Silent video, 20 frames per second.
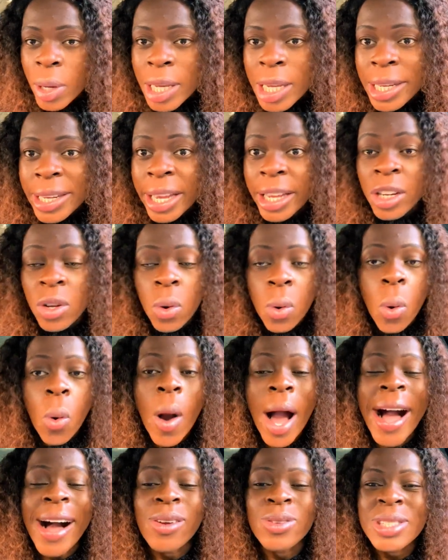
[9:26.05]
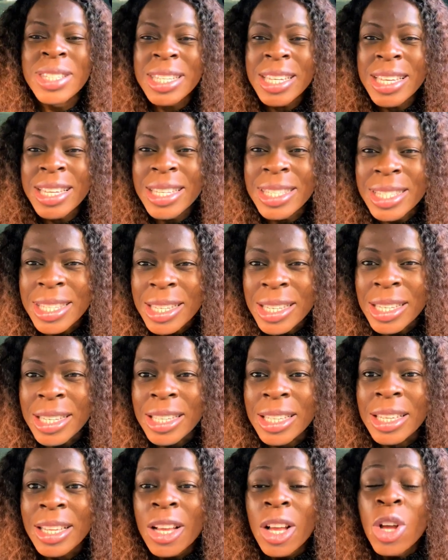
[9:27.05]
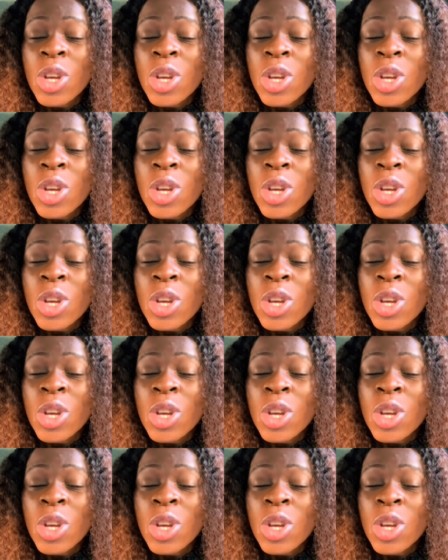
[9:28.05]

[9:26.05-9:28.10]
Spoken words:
in and go out easily.